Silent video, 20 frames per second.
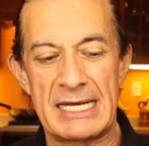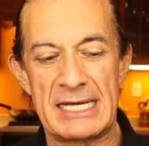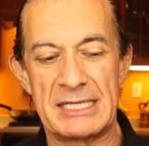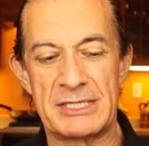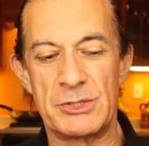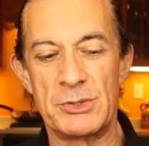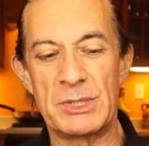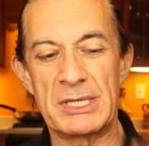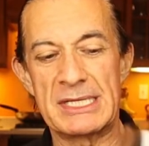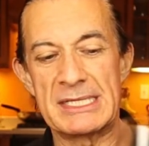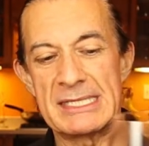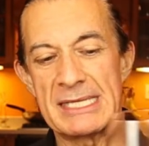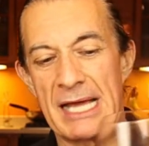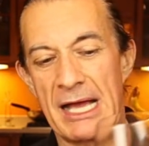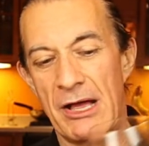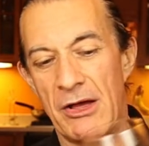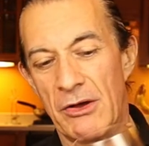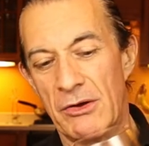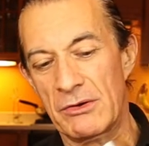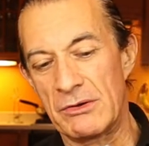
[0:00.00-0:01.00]
As you can
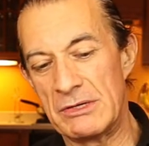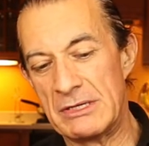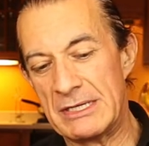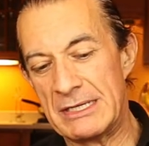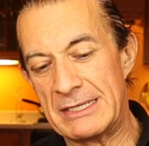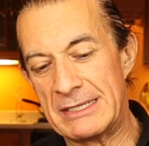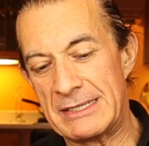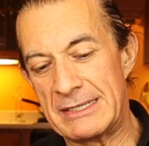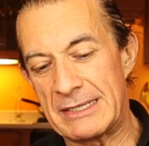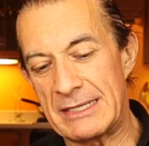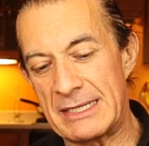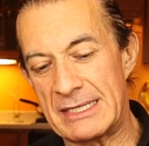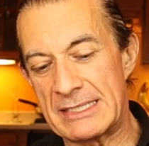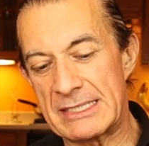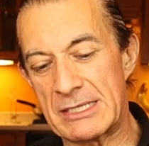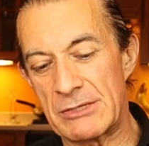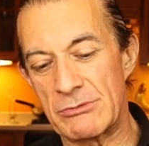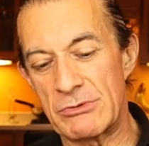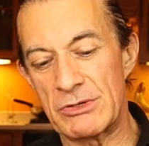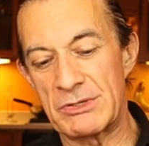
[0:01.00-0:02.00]
tell,
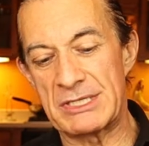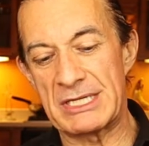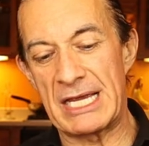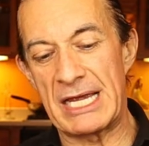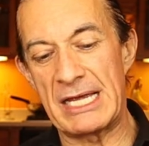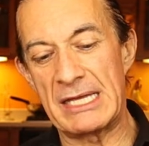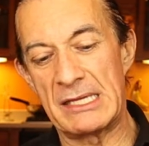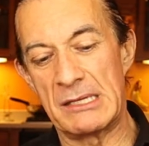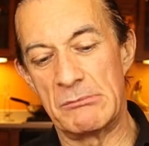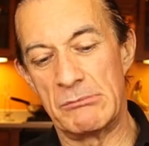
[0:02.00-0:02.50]
it's a rosé